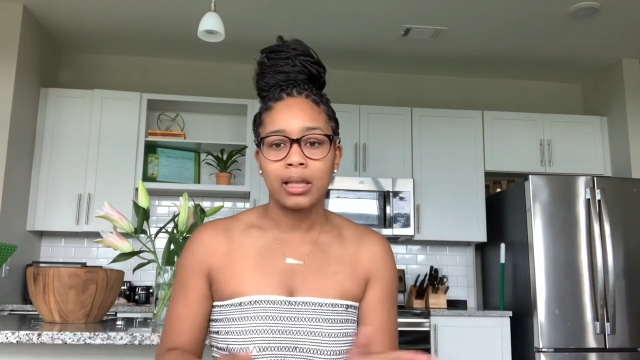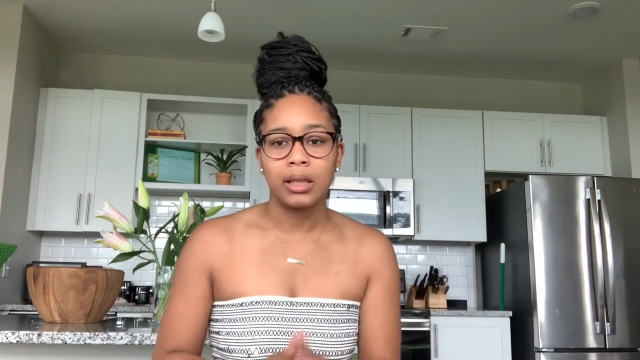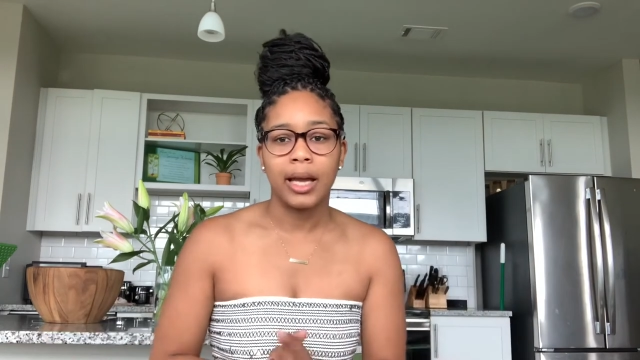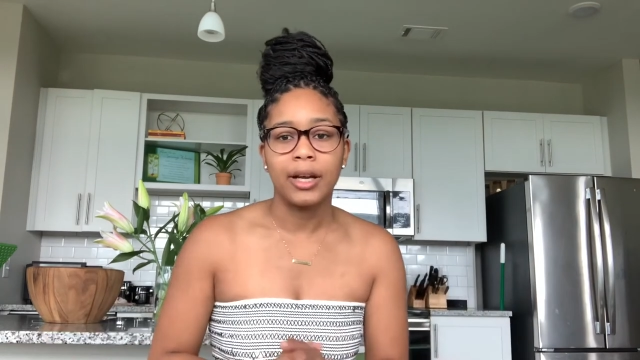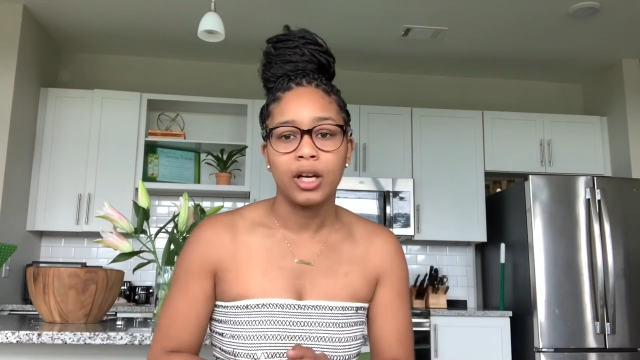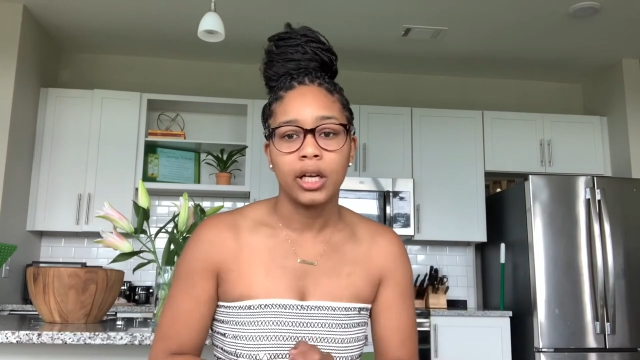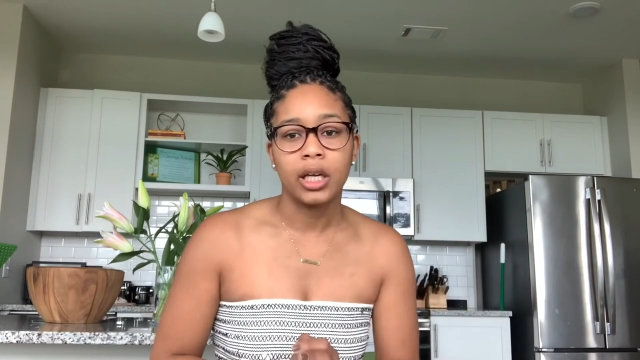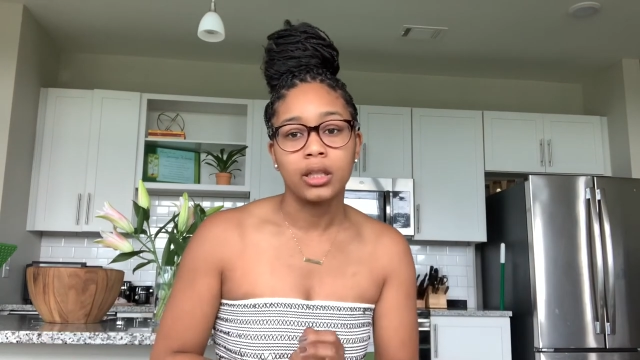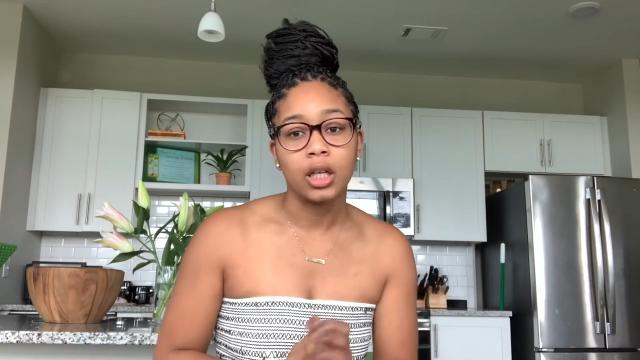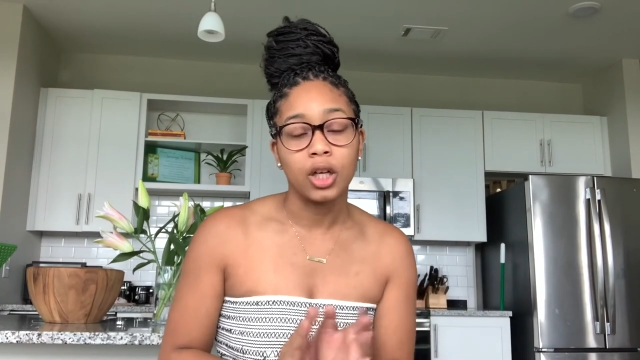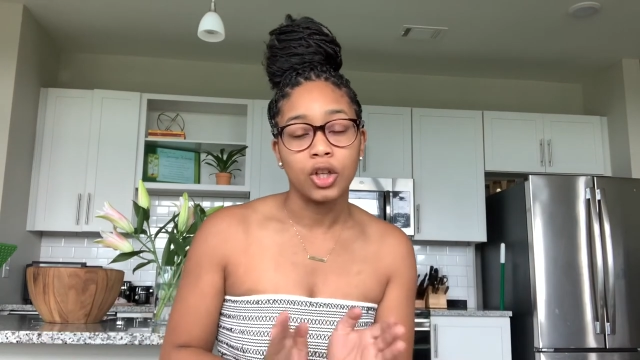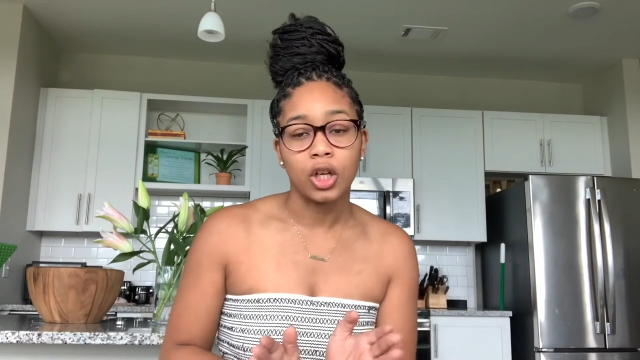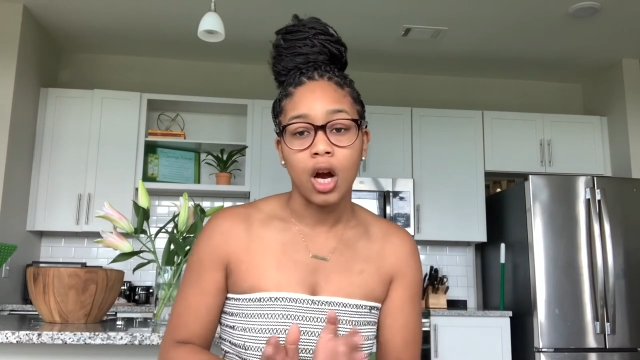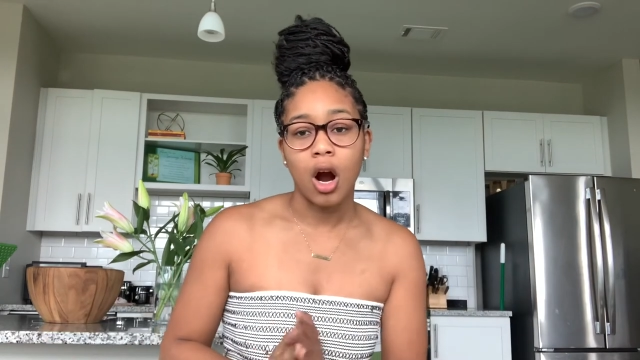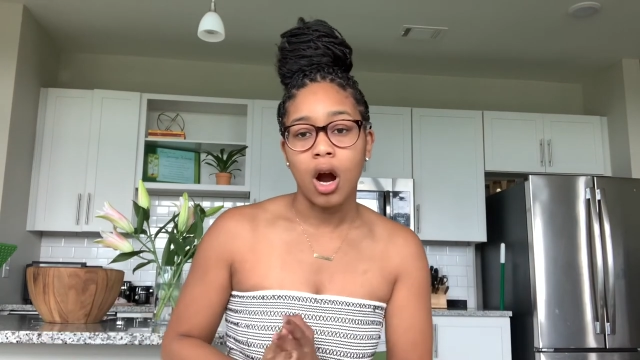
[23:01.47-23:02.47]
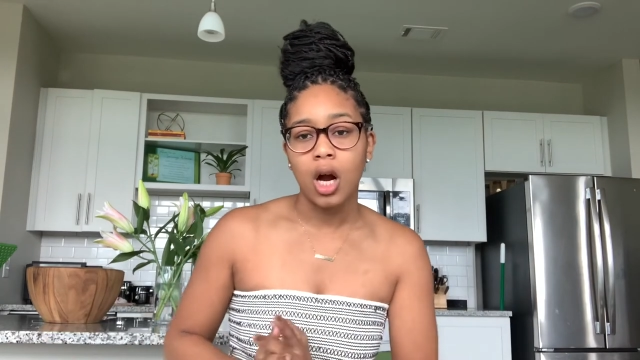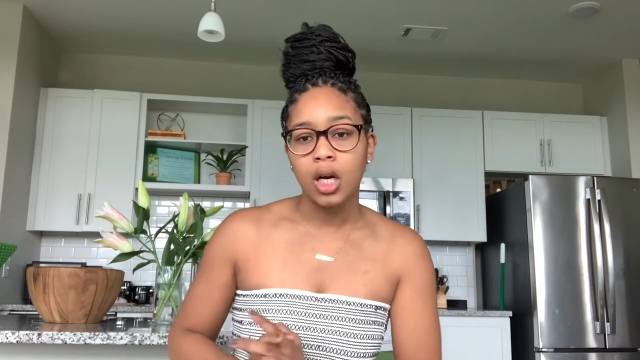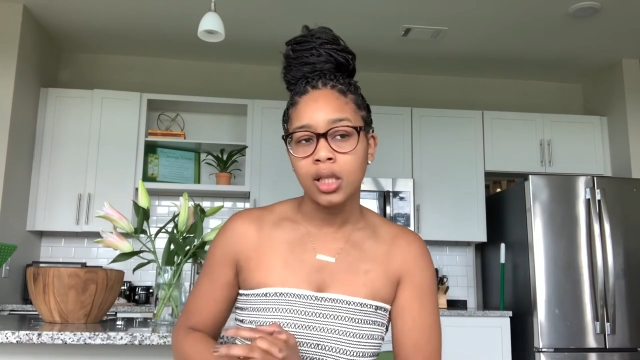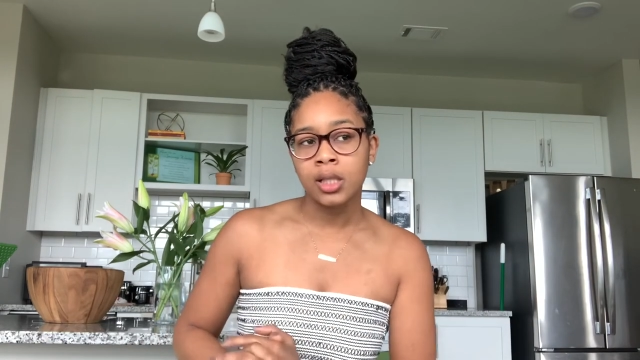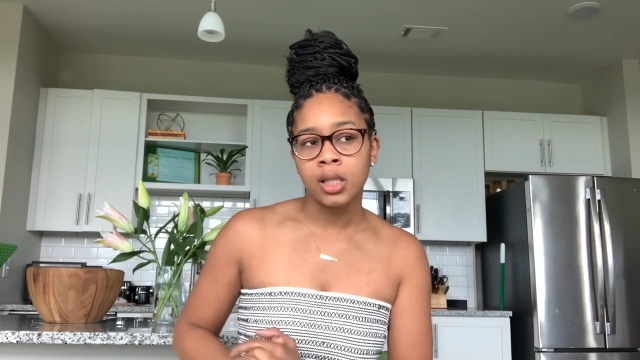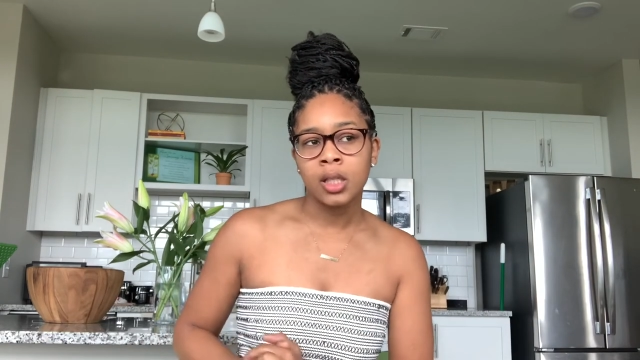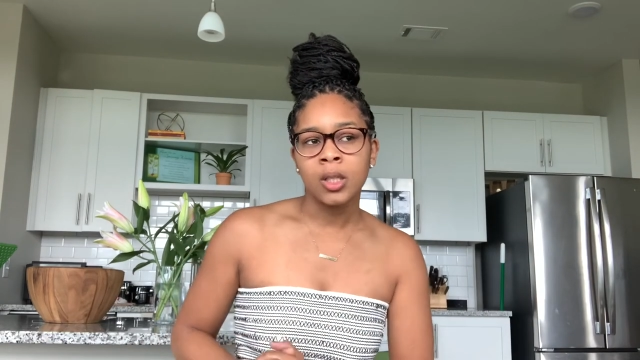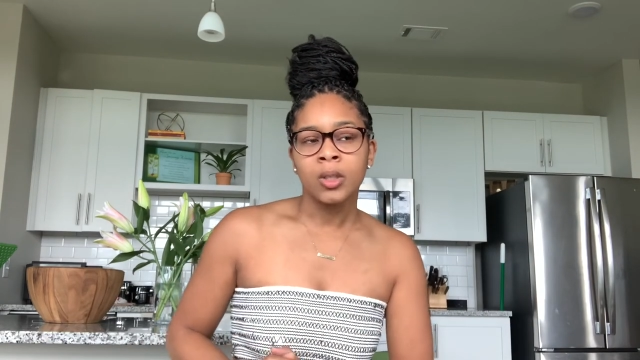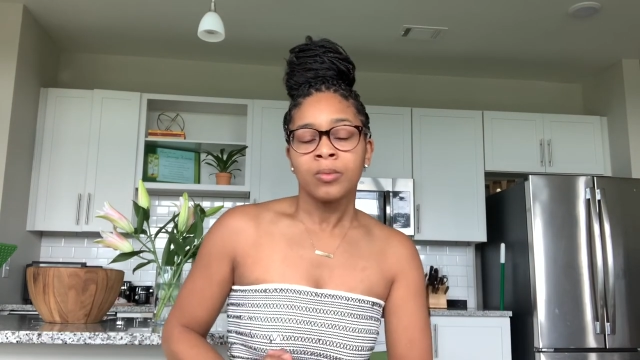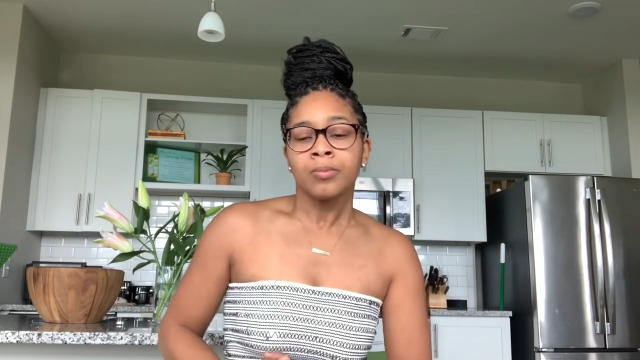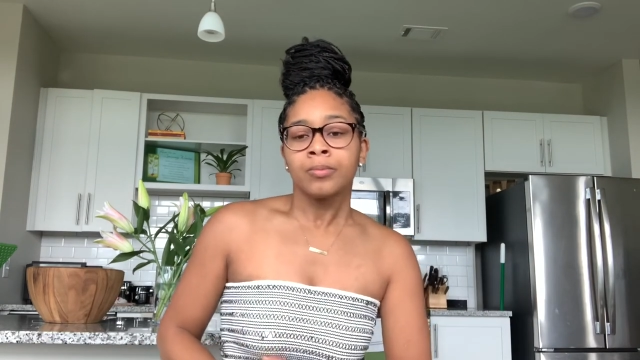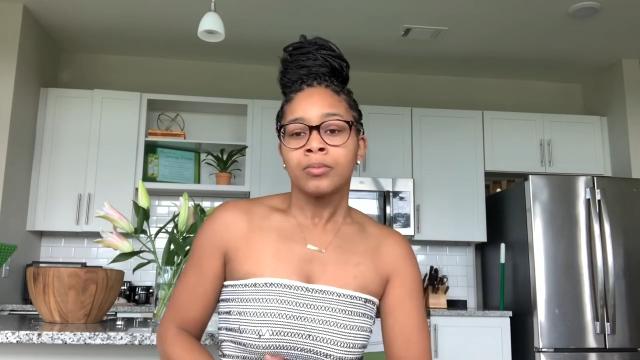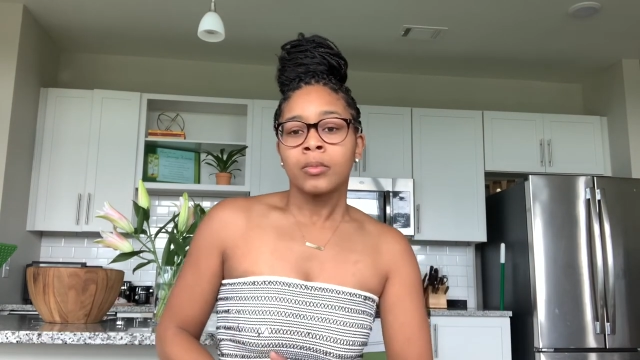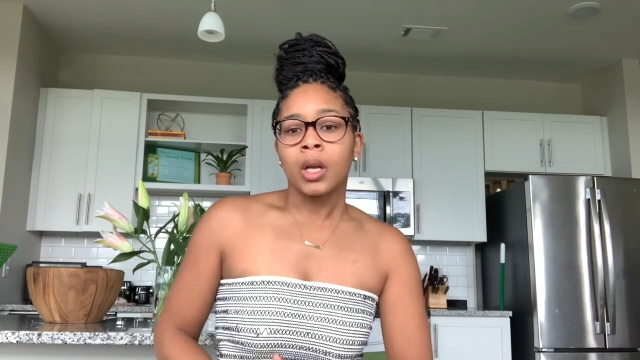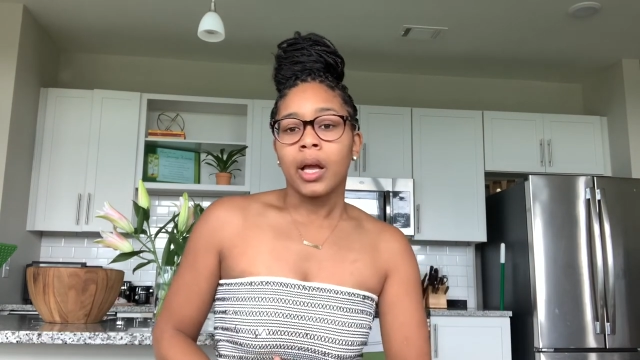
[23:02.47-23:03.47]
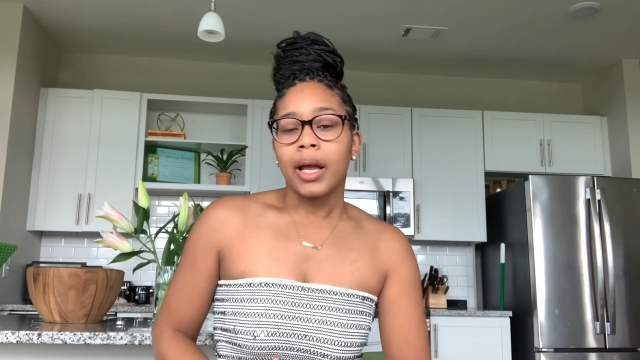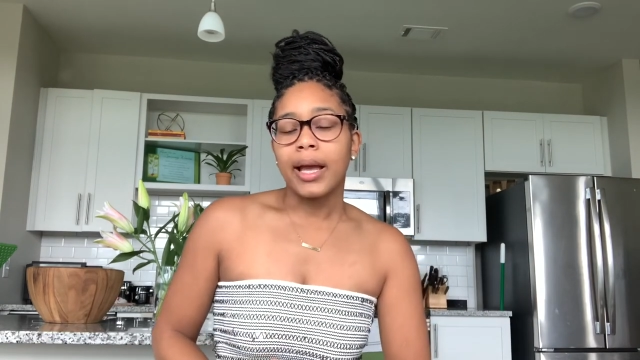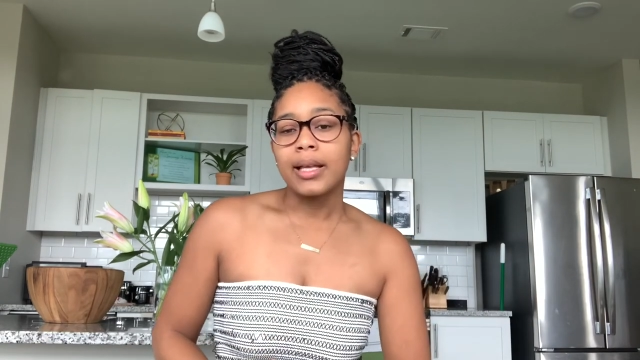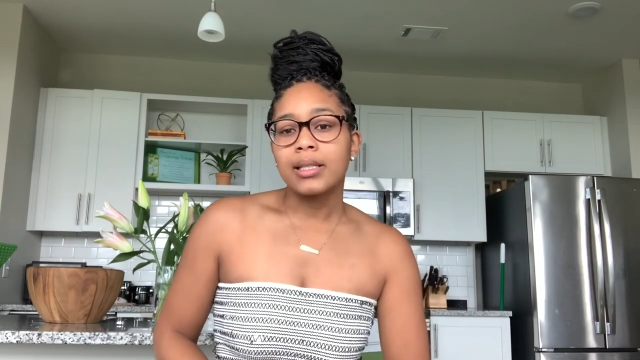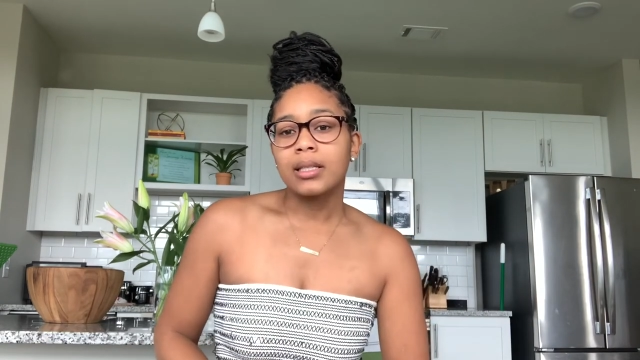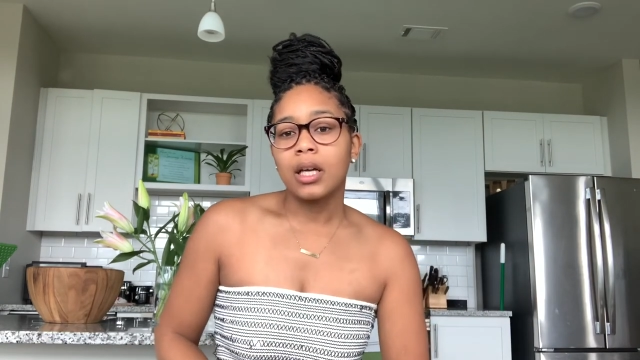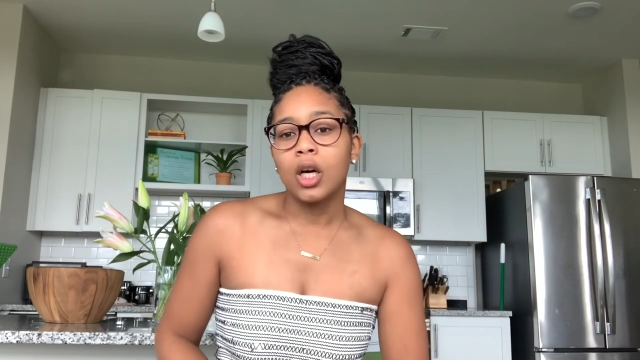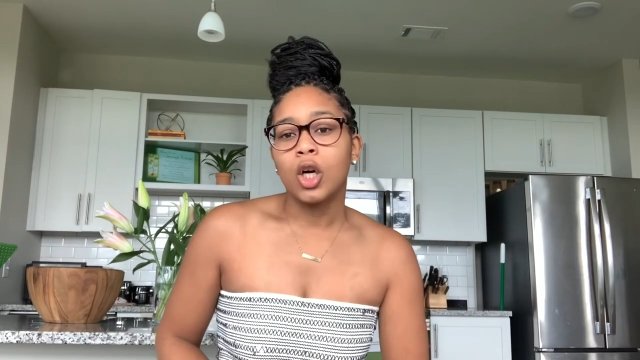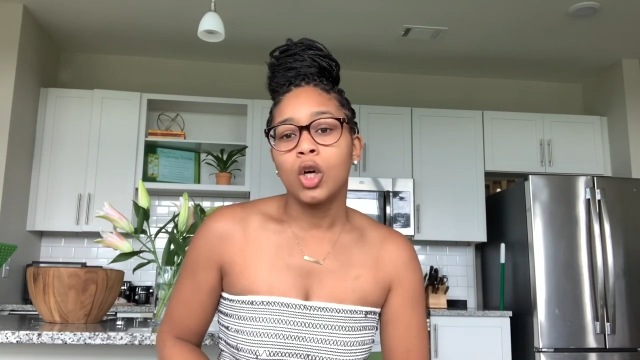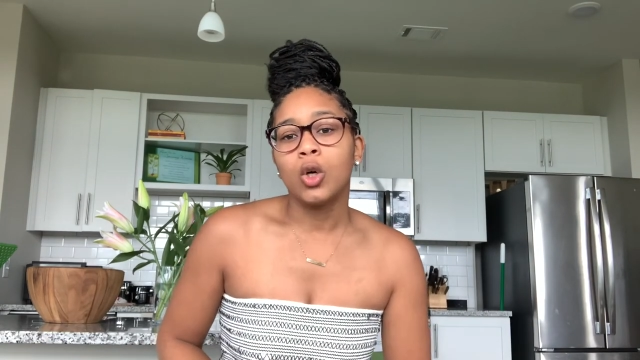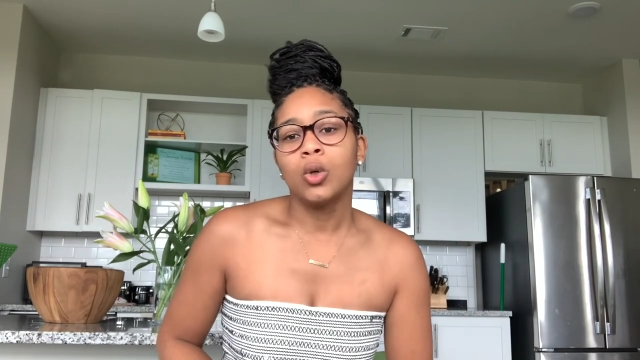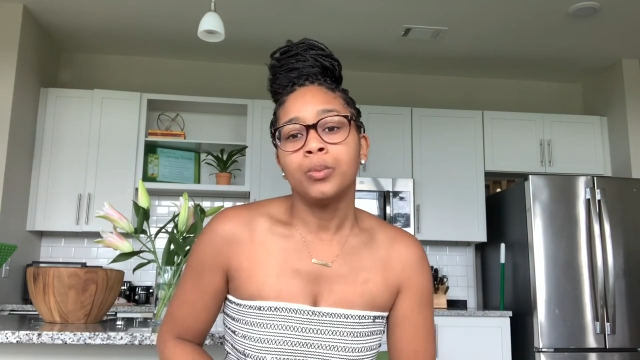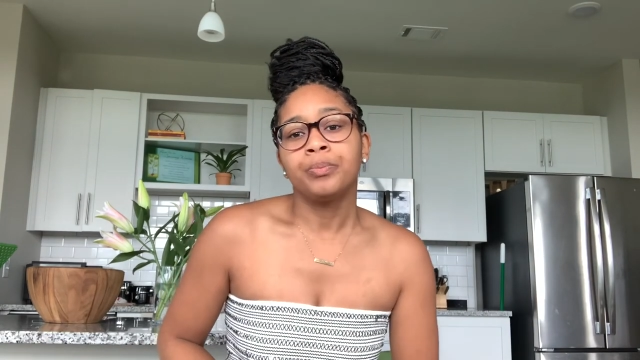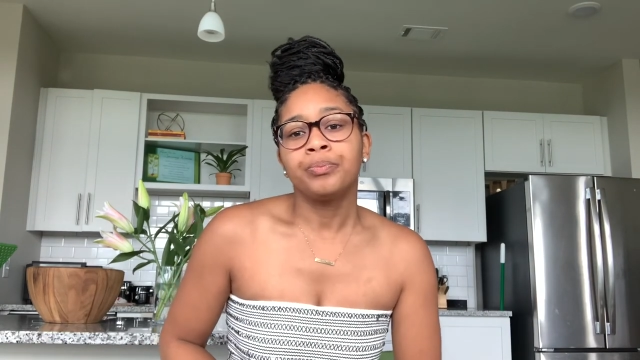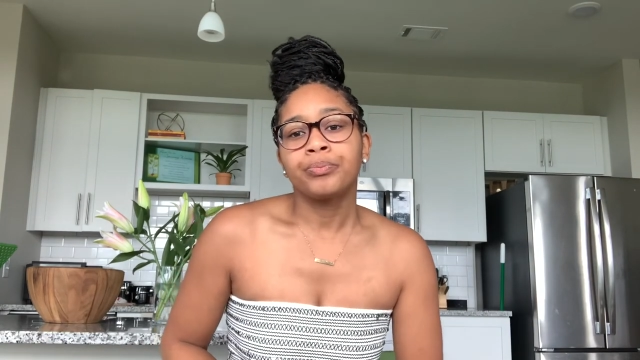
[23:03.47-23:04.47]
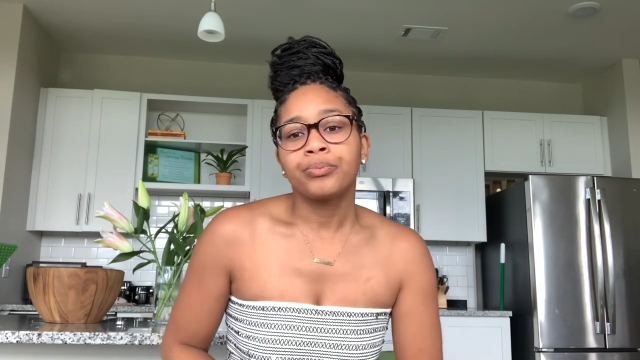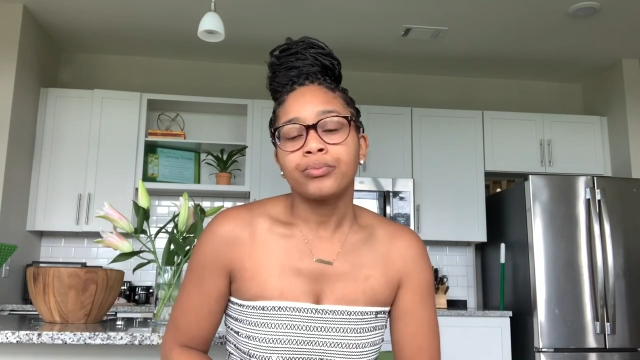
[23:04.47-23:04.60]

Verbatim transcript: later and get the other cars. And so